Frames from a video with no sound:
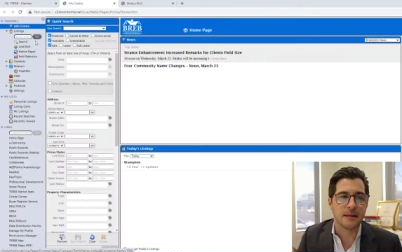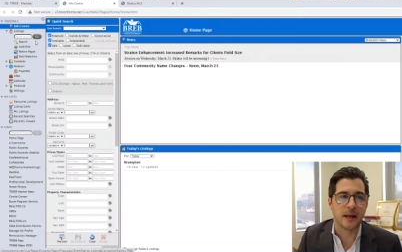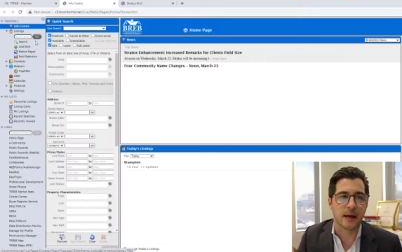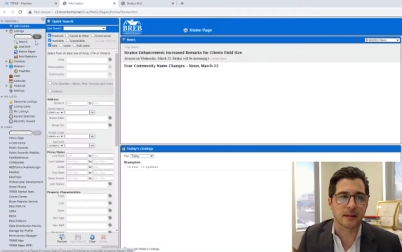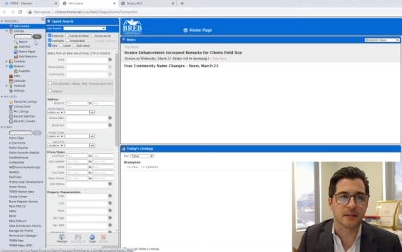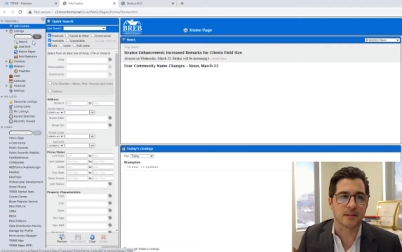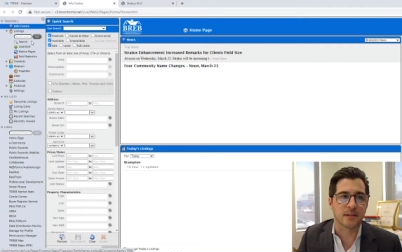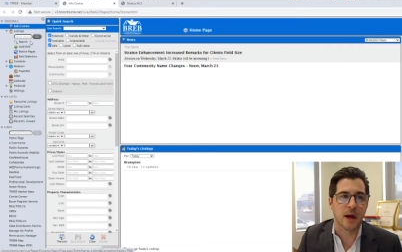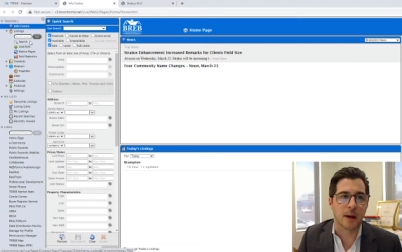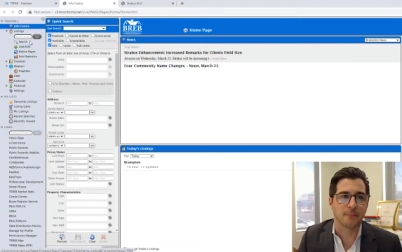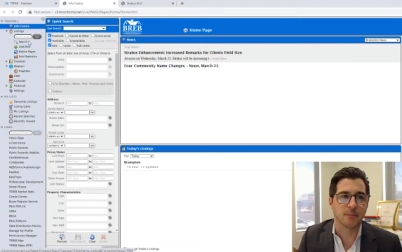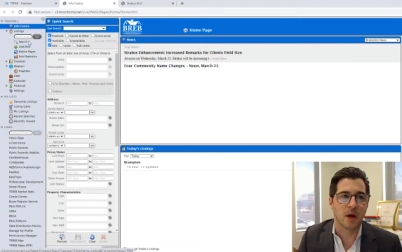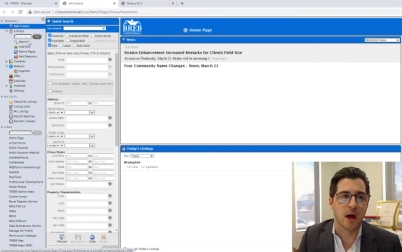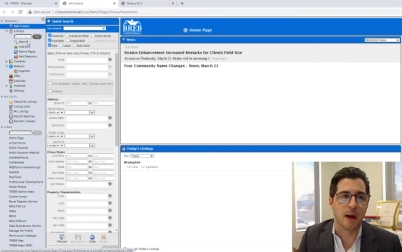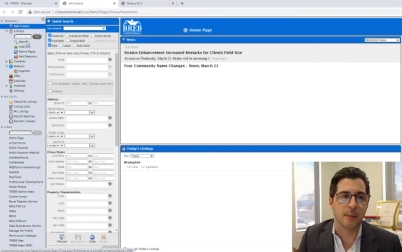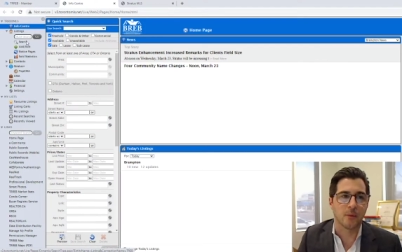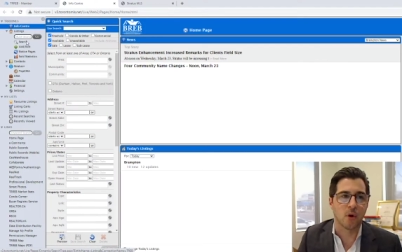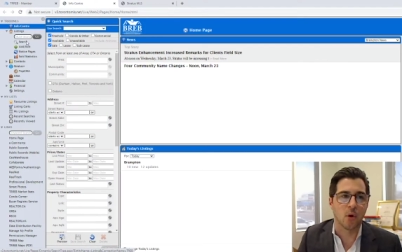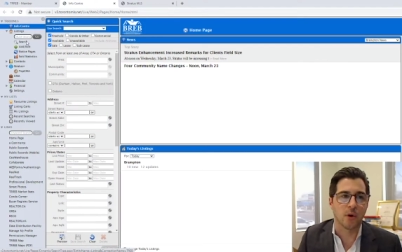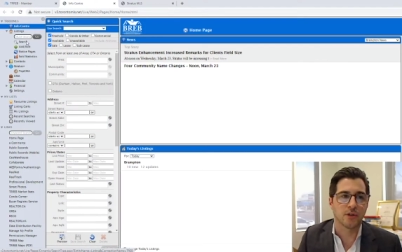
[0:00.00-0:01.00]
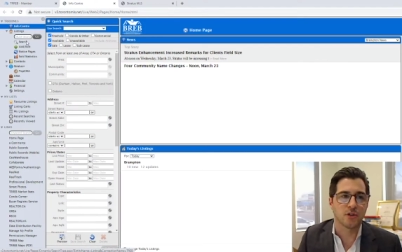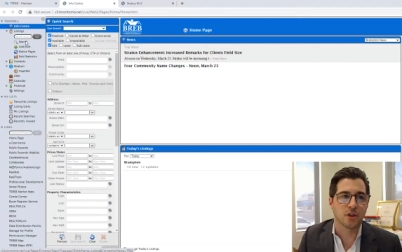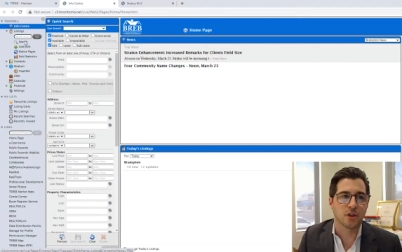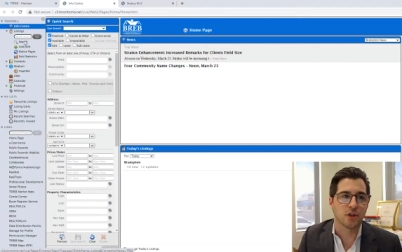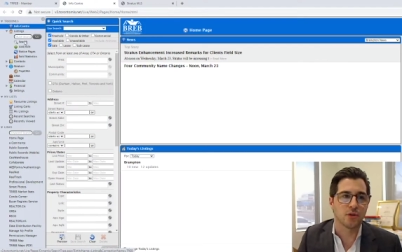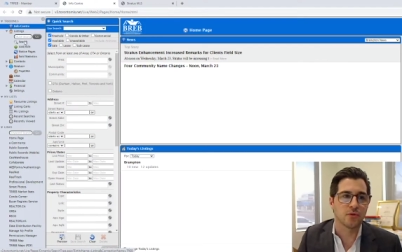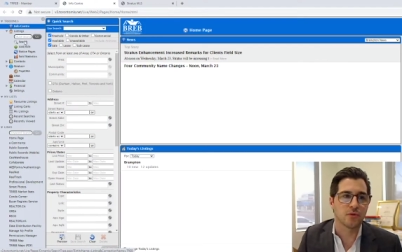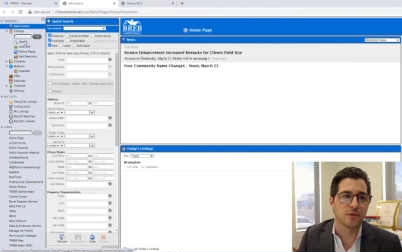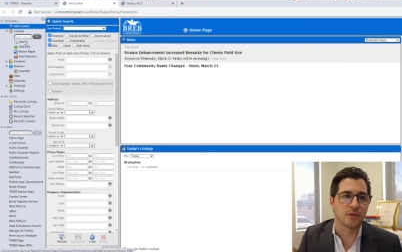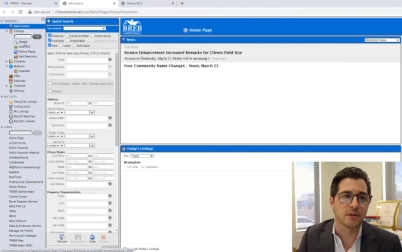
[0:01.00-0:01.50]
Next step, I'm going to
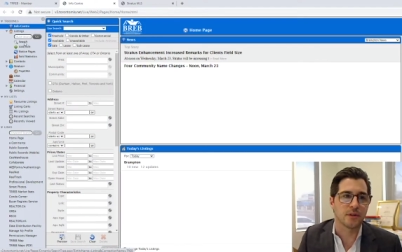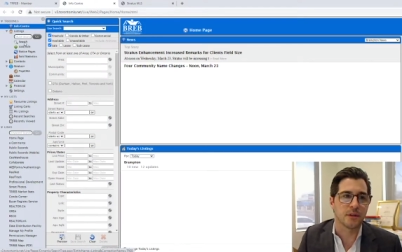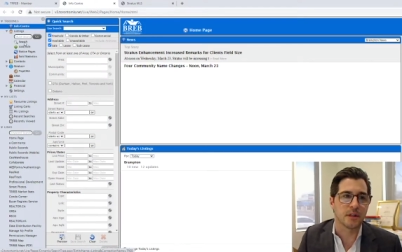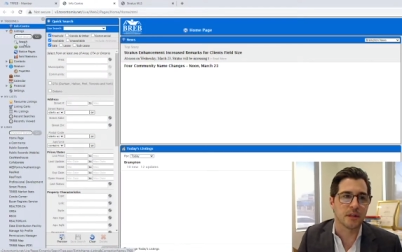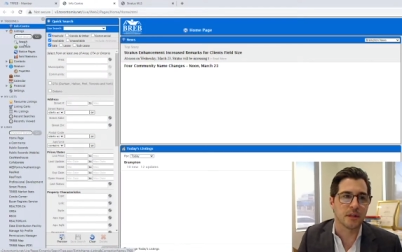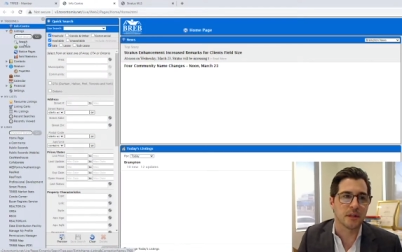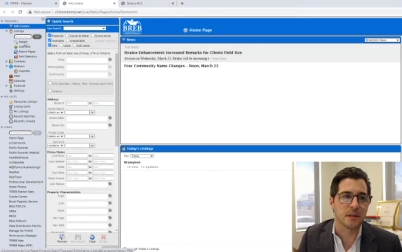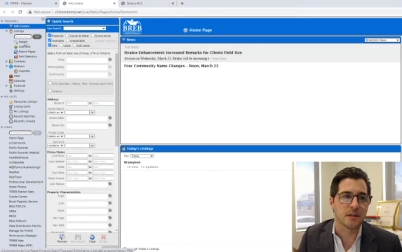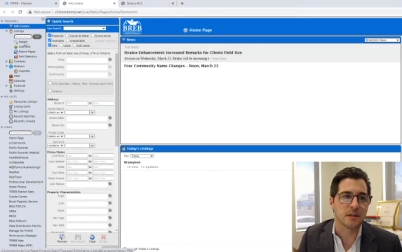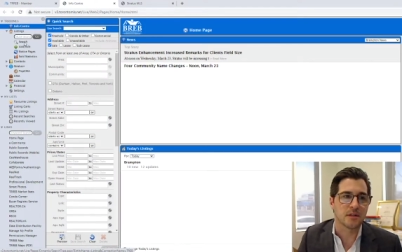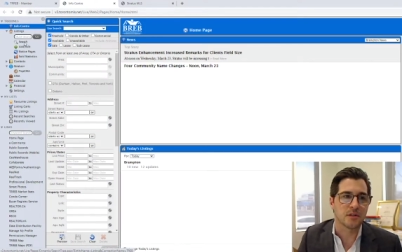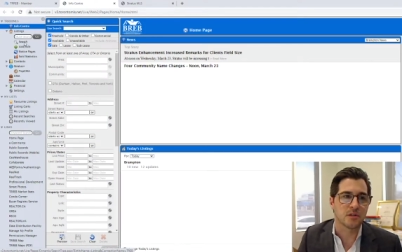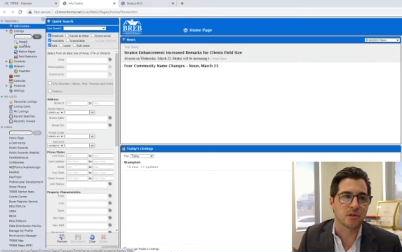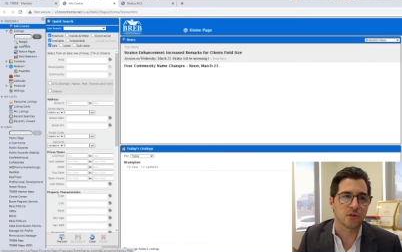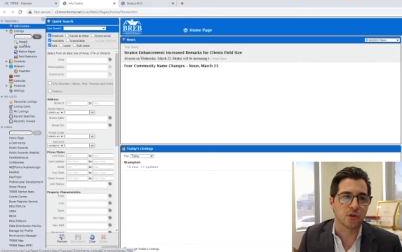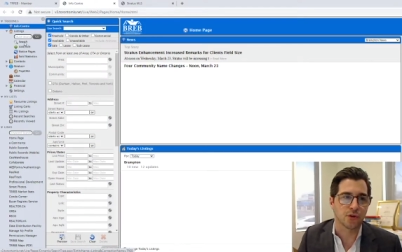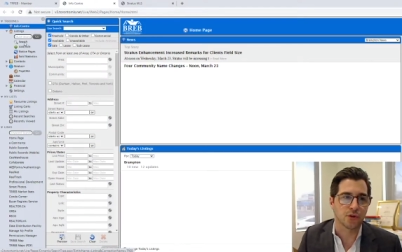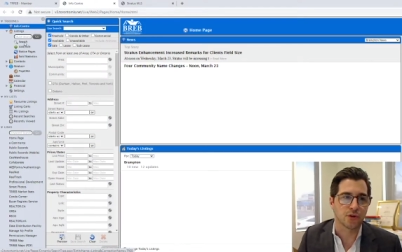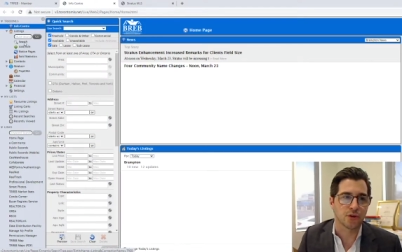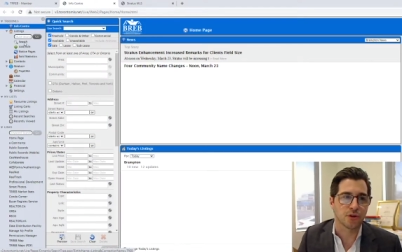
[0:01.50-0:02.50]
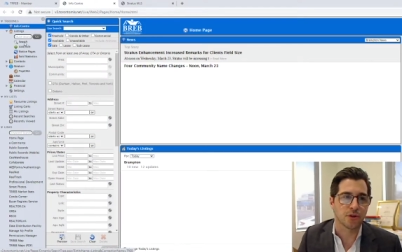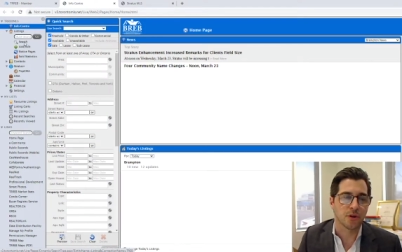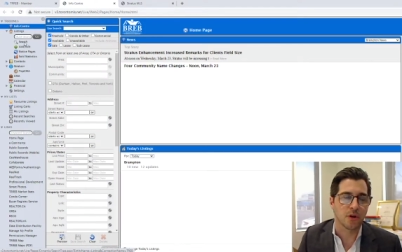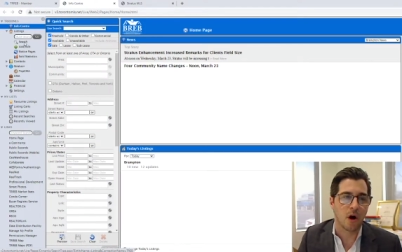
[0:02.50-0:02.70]
use the search